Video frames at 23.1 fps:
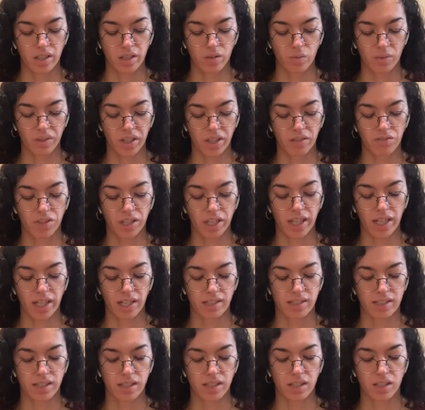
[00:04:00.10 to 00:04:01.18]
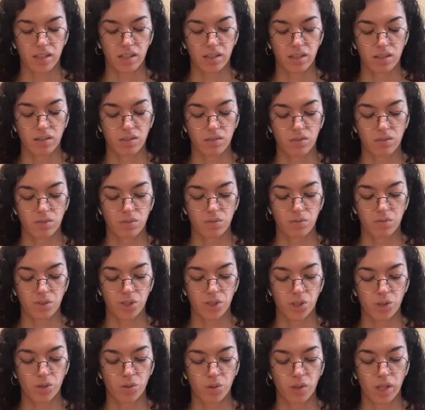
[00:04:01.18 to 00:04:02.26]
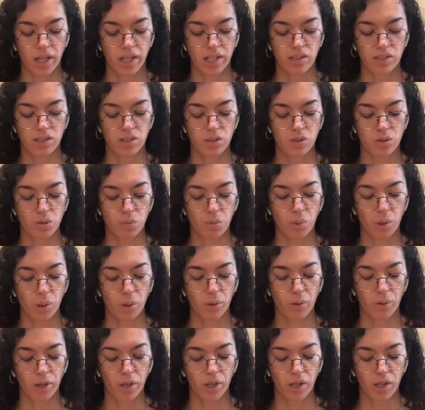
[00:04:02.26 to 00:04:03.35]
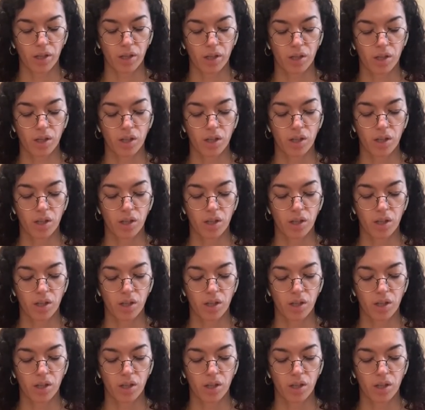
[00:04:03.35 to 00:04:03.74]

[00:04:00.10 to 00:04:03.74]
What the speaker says: and with every exhale, visualize you blowing